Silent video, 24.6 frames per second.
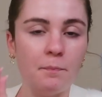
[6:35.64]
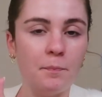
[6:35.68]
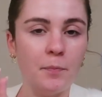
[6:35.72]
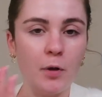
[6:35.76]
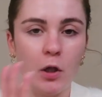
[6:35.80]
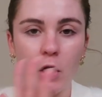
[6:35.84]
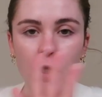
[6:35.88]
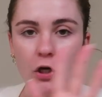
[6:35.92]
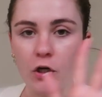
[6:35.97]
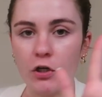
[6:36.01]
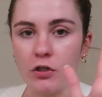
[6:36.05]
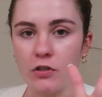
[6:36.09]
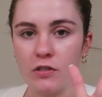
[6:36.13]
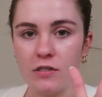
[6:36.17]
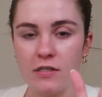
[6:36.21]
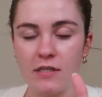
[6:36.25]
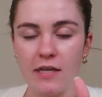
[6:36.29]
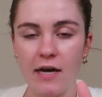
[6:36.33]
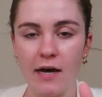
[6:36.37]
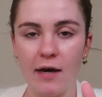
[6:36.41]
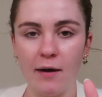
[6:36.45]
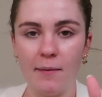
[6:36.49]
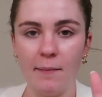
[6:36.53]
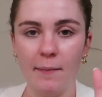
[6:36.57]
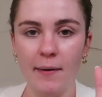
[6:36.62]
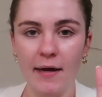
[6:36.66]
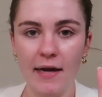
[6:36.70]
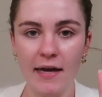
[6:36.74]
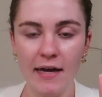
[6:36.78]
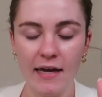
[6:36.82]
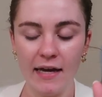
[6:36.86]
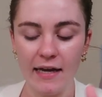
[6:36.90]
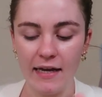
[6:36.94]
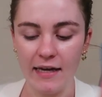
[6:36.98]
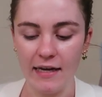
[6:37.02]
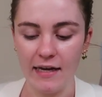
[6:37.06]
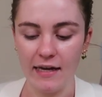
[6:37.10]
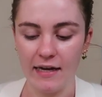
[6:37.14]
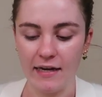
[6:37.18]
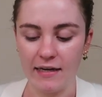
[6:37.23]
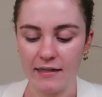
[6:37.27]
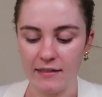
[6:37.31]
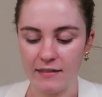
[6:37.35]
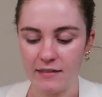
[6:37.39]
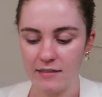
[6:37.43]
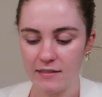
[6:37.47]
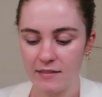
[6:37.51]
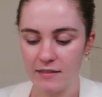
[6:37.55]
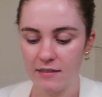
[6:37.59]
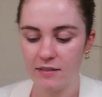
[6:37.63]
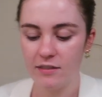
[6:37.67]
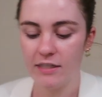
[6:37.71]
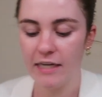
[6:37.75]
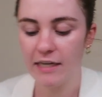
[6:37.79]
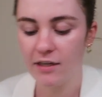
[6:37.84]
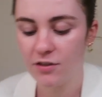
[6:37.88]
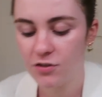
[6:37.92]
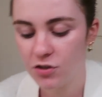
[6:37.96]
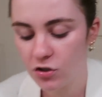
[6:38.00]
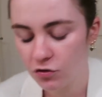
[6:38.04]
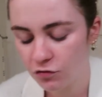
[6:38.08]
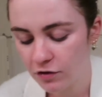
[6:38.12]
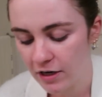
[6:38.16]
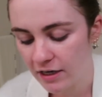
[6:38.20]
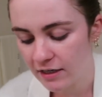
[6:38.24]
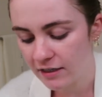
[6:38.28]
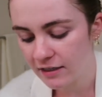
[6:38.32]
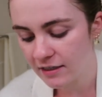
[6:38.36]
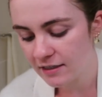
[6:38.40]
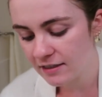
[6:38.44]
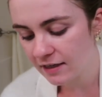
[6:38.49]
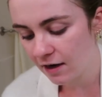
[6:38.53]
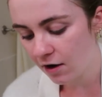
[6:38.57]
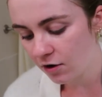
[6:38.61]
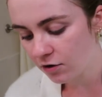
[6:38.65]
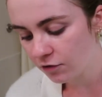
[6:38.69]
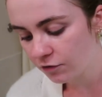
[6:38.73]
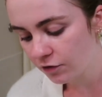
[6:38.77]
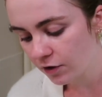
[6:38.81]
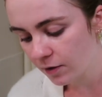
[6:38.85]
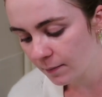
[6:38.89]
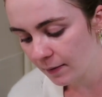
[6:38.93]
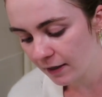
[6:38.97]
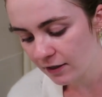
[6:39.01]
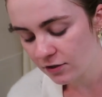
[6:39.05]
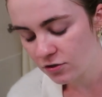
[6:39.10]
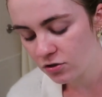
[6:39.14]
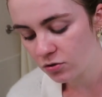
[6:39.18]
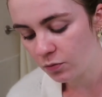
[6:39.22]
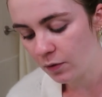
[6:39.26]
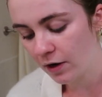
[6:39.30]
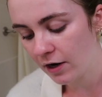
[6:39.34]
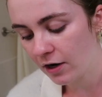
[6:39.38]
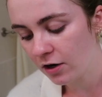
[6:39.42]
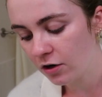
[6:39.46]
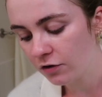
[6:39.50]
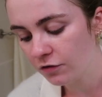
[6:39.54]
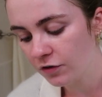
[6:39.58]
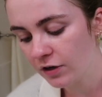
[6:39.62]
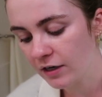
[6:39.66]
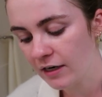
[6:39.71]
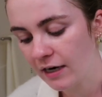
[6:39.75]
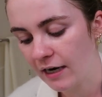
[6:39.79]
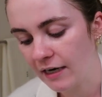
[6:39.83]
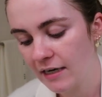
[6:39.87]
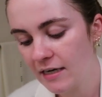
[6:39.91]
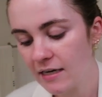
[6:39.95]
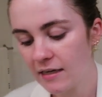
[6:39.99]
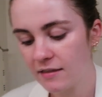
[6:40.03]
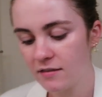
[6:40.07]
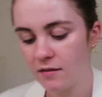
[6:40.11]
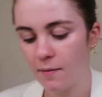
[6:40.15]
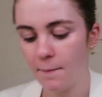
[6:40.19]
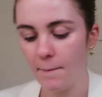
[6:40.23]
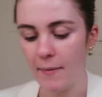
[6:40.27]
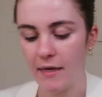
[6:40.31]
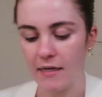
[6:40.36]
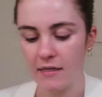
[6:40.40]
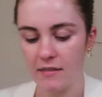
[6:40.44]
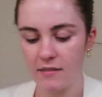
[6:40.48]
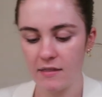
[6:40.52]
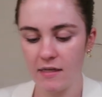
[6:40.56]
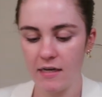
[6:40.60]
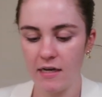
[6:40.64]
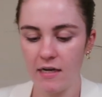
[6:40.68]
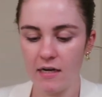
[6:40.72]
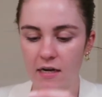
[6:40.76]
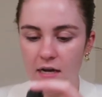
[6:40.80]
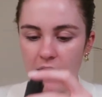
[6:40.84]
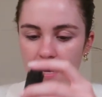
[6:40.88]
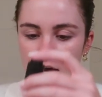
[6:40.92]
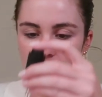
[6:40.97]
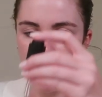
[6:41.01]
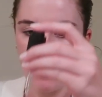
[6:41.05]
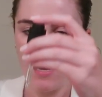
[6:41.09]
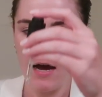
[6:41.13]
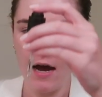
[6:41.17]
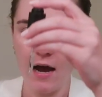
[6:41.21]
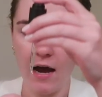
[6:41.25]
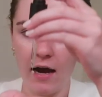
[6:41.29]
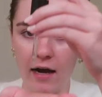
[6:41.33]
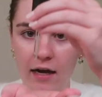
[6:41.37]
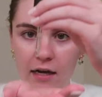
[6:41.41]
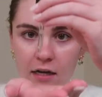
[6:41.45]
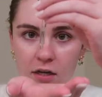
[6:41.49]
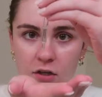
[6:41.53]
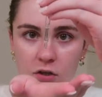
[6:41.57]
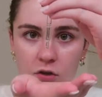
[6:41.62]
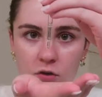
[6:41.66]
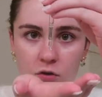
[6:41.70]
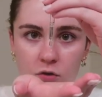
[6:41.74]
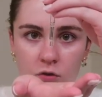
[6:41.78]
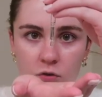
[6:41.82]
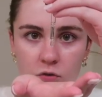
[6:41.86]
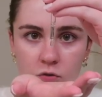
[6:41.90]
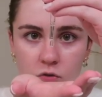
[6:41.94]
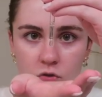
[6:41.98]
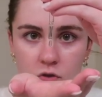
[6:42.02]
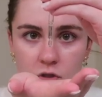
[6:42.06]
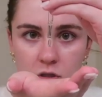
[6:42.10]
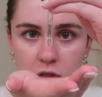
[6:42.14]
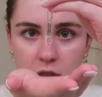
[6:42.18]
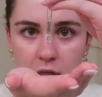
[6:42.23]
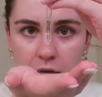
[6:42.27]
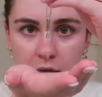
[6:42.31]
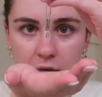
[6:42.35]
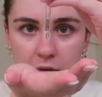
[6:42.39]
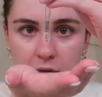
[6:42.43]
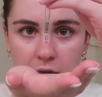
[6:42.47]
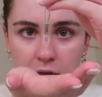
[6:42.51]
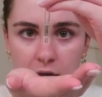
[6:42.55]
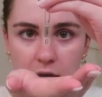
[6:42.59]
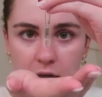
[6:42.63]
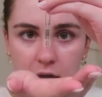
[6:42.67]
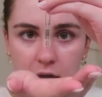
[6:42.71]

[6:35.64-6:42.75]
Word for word: blurs them and takes the redness out of them, I swear, overnight. It's amazing. I use like